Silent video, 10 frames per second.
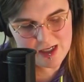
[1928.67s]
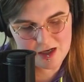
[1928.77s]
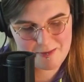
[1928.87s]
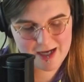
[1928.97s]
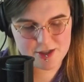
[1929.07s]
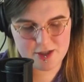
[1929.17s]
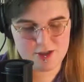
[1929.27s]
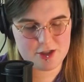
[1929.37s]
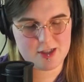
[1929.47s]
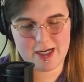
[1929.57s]
imagine
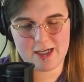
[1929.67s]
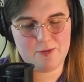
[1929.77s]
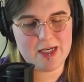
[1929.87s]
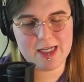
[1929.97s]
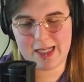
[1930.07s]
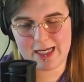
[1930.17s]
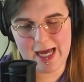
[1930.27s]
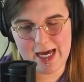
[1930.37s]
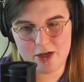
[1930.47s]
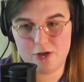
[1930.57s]
just like we get like an
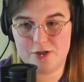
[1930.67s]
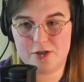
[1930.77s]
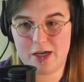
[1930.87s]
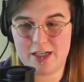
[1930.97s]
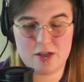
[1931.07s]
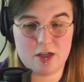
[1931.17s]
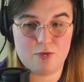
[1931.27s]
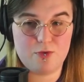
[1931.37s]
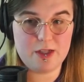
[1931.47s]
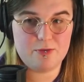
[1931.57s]
engels okay so like a
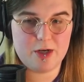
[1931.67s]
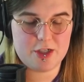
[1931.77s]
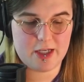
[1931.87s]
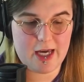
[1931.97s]
really rich like